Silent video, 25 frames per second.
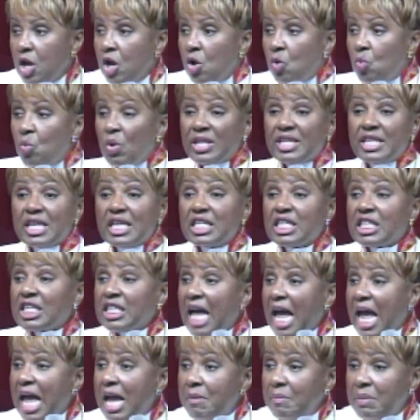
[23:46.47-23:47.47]
with the
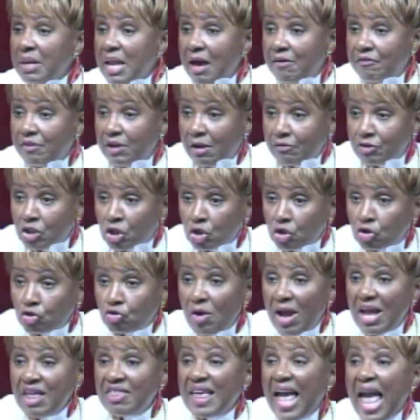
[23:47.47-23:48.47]
same level of
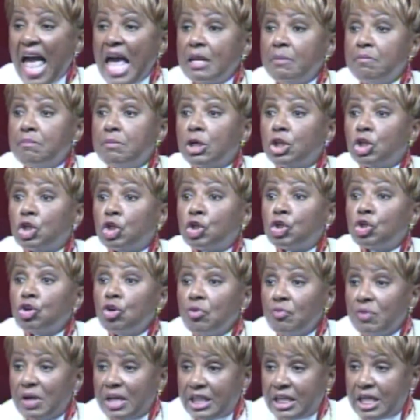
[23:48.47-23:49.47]
strength and
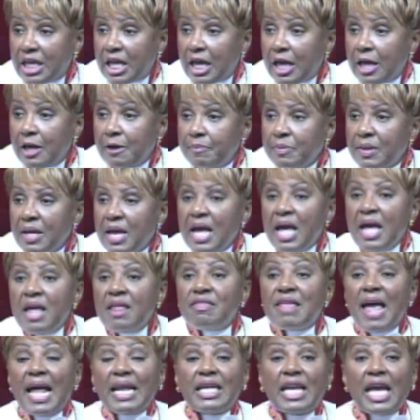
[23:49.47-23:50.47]
maturity
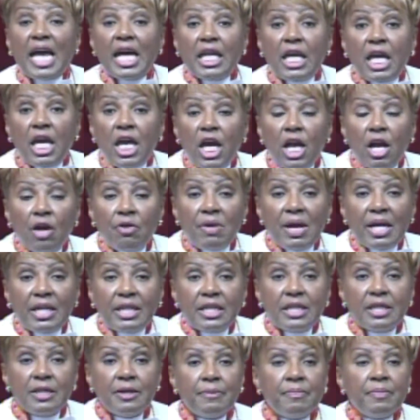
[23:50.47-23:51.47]
that can hear it,